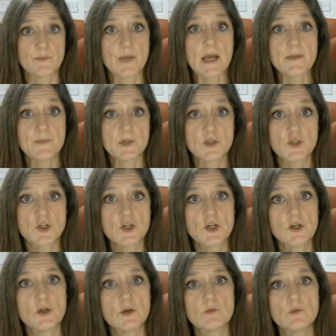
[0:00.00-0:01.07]
paper
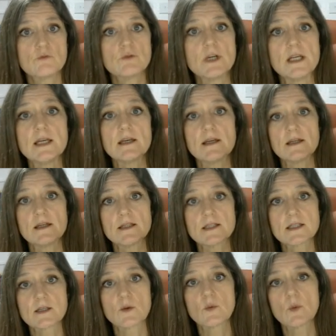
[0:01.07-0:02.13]
2 really
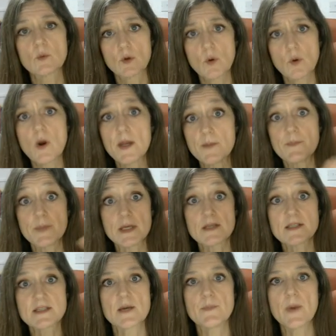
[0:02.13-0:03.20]
is quite a big
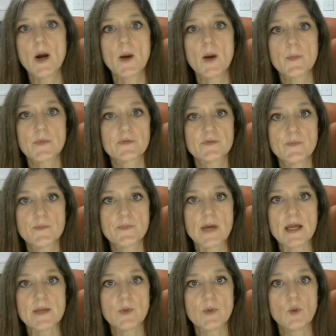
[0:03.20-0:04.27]
step up from
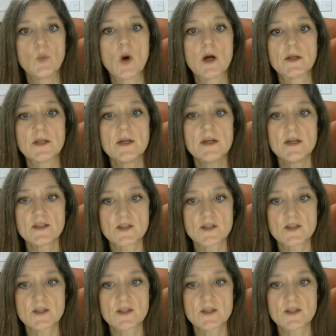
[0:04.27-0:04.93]
paper 1.